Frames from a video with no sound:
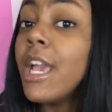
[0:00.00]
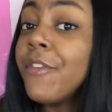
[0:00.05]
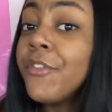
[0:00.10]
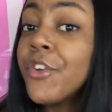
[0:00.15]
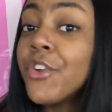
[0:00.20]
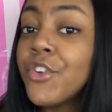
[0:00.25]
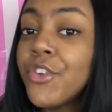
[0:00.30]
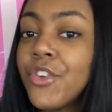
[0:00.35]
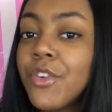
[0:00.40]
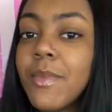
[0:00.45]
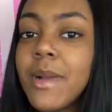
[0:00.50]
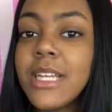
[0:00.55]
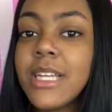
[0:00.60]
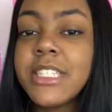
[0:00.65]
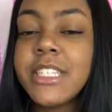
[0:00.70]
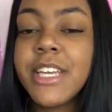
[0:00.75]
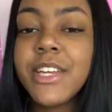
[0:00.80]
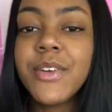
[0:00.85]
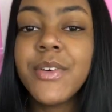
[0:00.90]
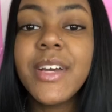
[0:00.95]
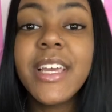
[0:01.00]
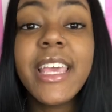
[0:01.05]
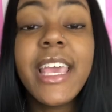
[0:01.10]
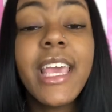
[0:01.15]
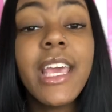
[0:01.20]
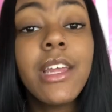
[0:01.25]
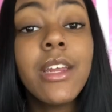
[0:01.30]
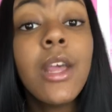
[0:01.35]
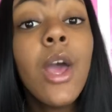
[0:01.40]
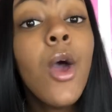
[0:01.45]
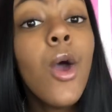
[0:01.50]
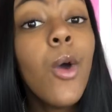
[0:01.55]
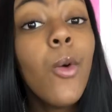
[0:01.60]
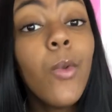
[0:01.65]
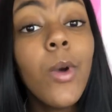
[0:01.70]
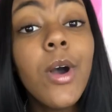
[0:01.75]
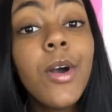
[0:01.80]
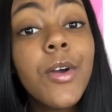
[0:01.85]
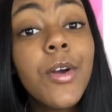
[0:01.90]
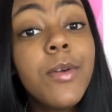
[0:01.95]
If you're new to my channel, again,
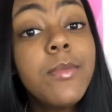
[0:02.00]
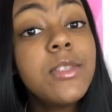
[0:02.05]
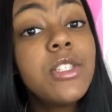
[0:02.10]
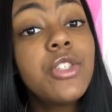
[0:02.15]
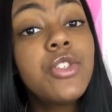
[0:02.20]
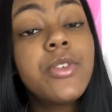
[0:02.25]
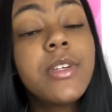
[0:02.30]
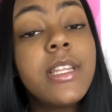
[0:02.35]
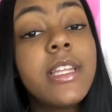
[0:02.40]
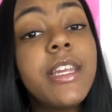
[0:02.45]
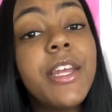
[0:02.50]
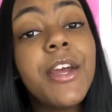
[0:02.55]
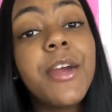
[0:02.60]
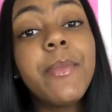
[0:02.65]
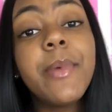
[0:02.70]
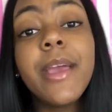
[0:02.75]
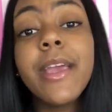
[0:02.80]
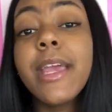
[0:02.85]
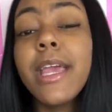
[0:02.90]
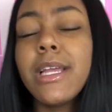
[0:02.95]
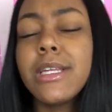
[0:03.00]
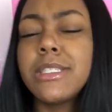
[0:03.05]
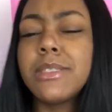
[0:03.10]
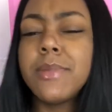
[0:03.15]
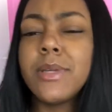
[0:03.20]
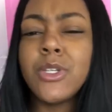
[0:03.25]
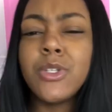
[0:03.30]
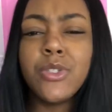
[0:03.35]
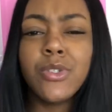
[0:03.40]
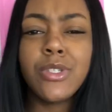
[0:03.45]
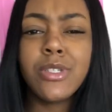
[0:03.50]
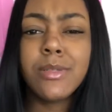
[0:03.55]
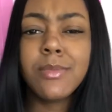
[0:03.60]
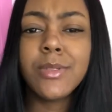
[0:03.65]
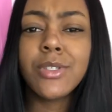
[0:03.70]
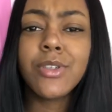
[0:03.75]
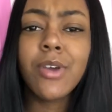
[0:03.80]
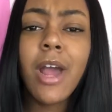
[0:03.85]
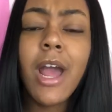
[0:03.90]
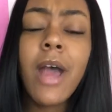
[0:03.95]
welcome to join the Dairy Bag Gang. Just make sure you
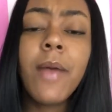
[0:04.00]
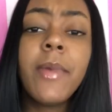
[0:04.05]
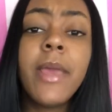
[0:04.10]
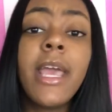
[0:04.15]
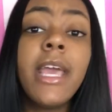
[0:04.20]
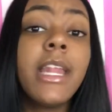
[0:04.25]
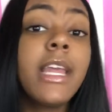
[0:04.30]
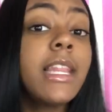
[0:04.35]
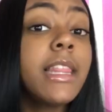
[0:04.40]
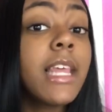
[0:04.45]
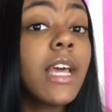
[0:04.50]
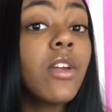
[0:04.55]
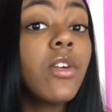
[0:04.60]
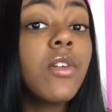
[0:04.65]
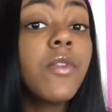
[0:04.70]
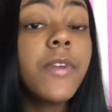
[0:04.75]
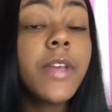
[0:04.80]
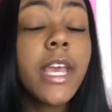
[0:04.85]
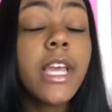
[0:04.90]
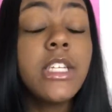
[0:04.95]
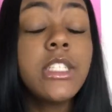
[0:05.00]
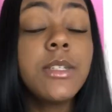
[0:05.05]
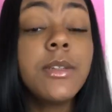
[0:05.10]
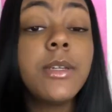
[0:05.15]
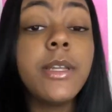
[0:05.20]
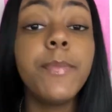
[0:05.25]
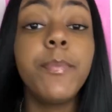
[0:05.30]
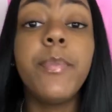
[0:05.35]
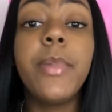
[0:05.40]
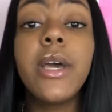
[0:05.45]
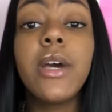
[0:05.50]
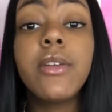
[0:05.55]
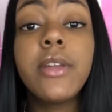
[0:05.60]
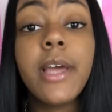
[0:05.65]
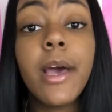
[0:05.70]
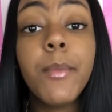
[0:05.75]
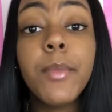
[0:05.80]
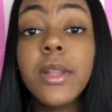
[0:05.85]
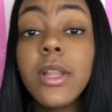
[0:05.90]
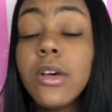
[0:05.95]
subscribe and hit that notification bell
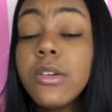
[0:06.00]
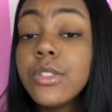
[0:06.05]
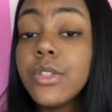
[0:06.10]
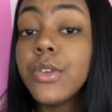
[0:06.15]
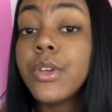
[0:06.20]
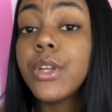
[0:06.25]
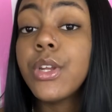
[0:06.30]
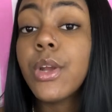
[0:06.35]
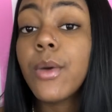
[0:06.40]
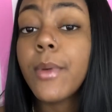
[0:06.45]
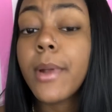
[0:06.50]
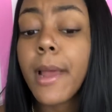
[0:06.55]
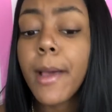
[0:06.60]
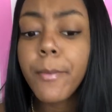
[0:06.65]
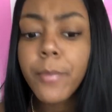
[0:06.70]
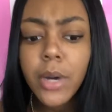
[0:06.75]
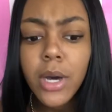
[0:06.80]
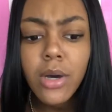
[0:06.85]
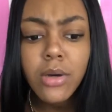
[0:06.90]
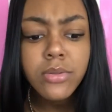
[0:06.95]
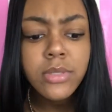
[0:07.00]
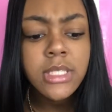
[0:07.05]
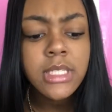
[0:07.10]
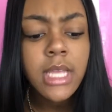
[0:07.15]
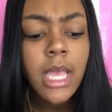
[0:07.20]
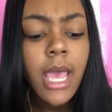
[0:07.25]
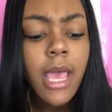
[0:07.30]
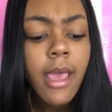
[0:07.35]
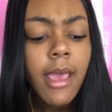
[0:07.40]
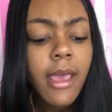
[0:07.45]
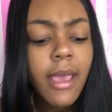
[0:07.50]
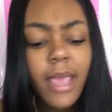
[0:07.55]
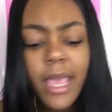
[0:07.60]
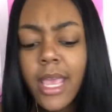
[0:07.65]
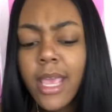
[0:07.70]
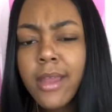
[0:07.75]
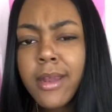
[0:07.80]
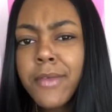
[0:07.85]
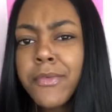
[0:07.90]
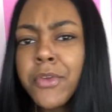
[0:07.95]
down below so you can know when I post.
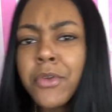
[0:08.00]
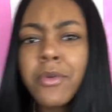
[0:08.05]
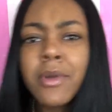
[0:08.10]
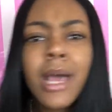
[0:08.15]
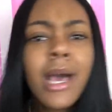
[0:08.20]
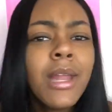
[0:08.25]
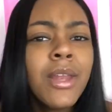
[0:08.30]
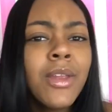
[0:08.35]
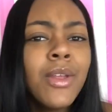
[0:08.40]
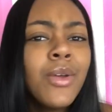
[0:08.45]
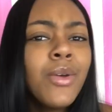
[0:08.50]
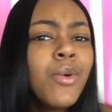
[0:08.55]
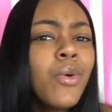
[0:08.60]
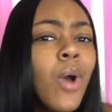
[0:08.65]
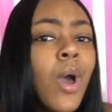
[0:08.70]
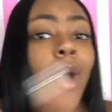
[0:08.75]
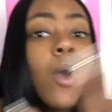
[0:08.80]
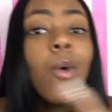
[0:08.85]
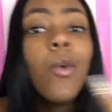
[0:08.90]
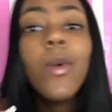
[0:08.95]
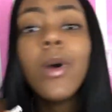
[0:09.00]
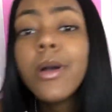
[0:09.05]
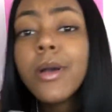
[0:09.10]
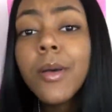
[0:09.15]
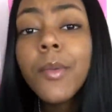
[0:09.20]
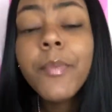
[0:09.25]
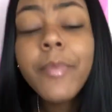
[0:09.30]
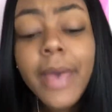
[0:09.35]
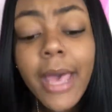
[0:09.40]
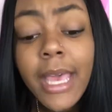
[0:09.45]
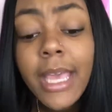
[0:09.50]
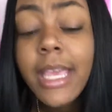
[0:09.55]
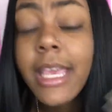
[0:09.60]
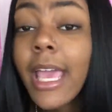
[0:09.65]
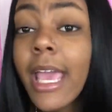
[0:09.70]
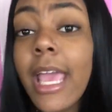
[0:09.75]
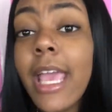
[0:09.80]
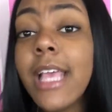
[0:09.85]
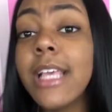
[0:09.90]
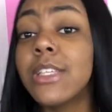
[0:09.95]
And if you're not new, welcome back,
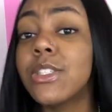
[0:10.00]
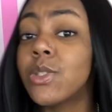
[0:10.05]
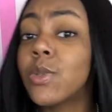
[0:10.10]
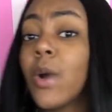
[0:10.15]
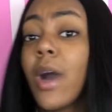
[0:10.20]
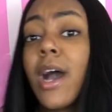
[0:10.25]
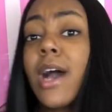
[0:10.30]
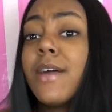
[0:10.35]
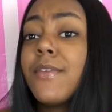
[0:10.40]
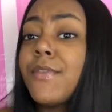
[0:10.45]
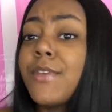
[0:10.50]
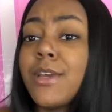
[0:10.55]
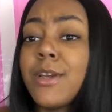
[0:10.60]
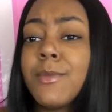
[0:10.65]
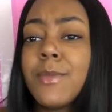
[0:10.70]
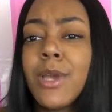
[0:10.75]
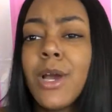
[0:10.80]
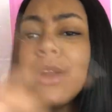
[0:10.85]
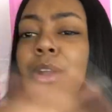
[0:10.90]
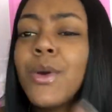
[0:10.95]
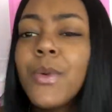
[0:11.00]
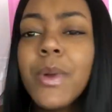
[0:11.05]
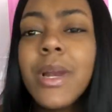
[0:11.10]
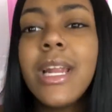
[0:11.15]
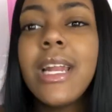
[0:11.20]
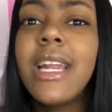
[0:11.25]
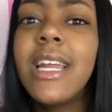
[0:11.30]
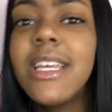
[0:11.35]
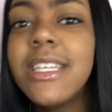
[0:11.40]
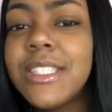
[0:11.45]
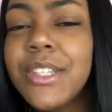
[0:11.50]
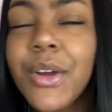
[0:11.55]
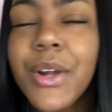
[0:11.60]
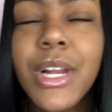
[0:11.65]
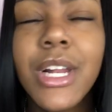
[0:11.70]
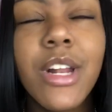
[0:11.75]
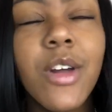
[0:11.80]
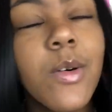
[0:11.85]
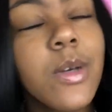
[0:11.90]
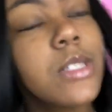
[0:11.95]
gang, squad, fam. Y'all know what it is. Y'all
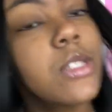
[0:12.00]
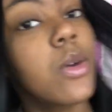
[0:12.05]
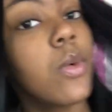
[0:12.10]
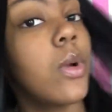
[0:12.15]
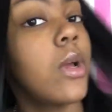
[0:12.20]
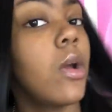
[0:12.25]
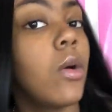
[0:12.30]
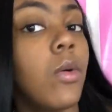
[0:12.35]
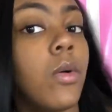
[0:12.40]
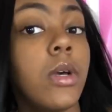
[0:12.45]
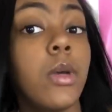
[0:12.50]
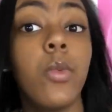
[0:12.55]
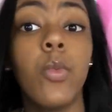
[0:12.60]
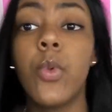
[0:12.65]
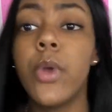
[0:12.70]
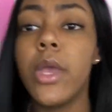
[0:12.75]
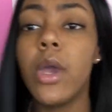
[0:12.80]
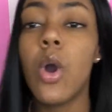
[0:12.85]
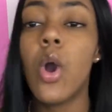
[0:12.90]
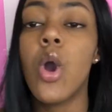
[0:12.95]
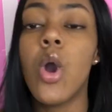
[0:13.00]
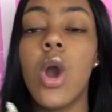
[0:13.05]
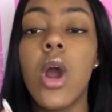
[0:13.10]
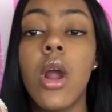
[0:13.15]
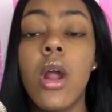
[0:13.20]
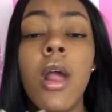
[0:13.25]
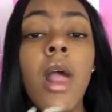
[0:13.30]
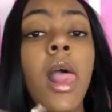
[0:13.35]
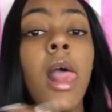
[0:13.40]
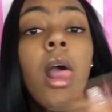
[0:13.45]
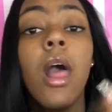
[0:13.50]
already know what's going on. We are